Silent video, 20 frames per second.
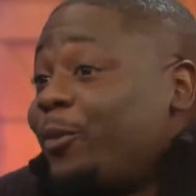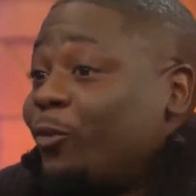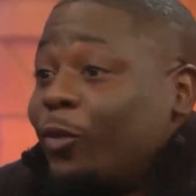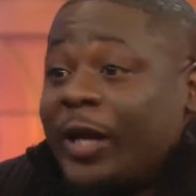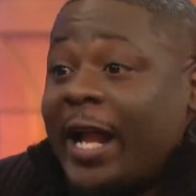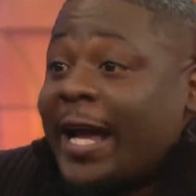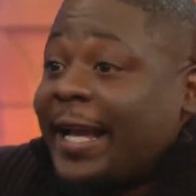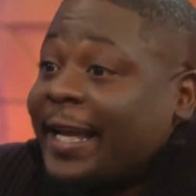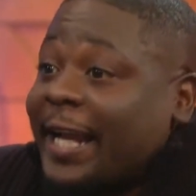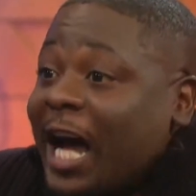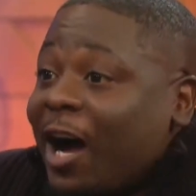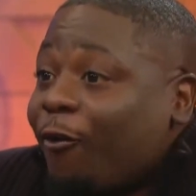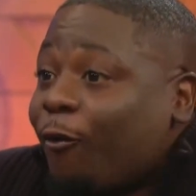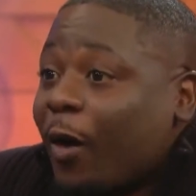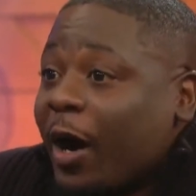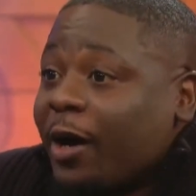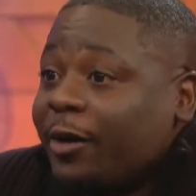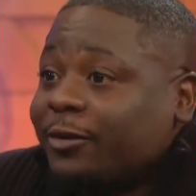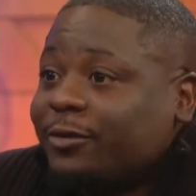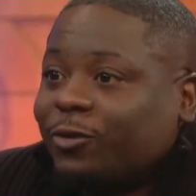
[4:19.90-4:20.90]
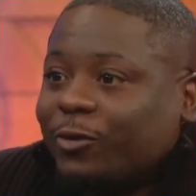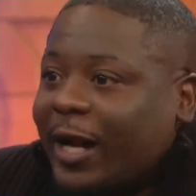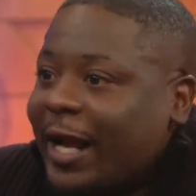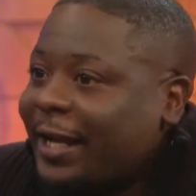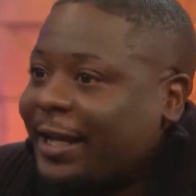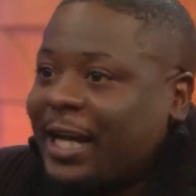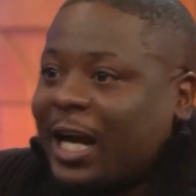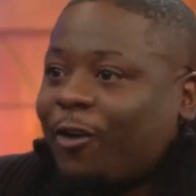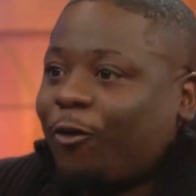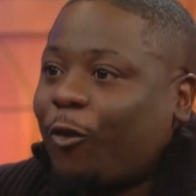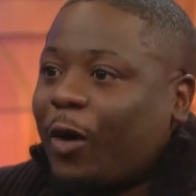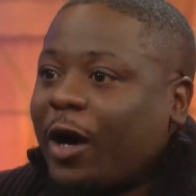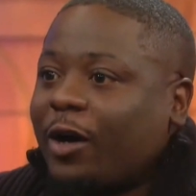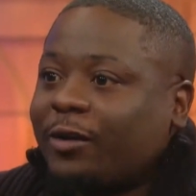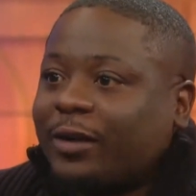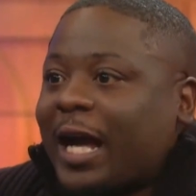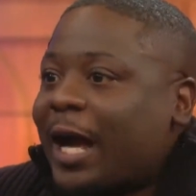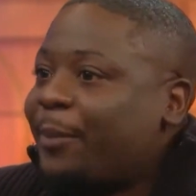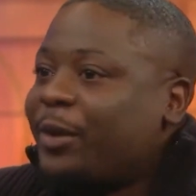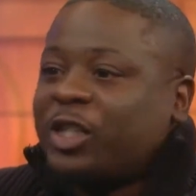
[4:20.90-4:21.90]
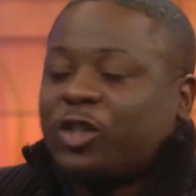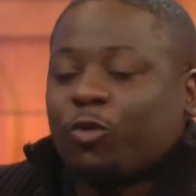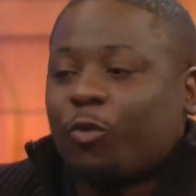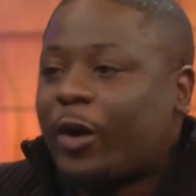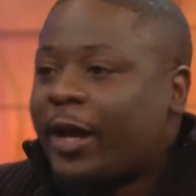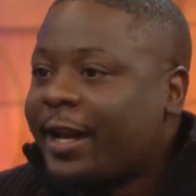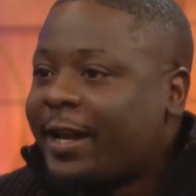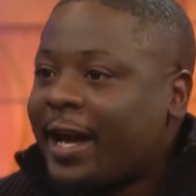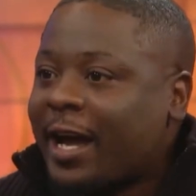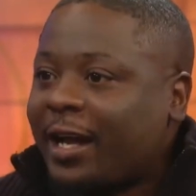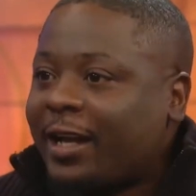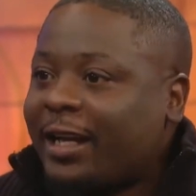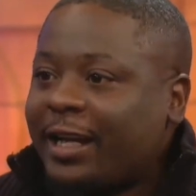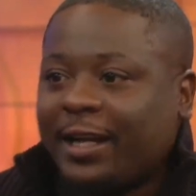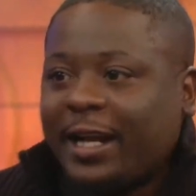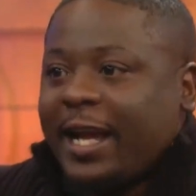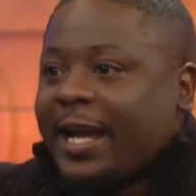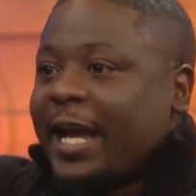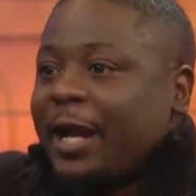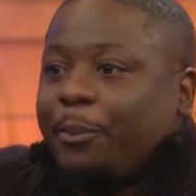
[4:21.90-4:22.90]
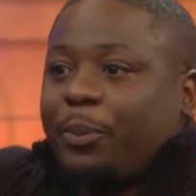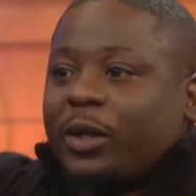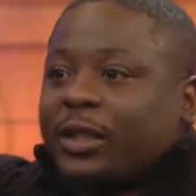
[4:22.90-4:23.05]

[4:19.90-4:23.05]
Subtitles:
When I get off work, I be sweating all that, and I got to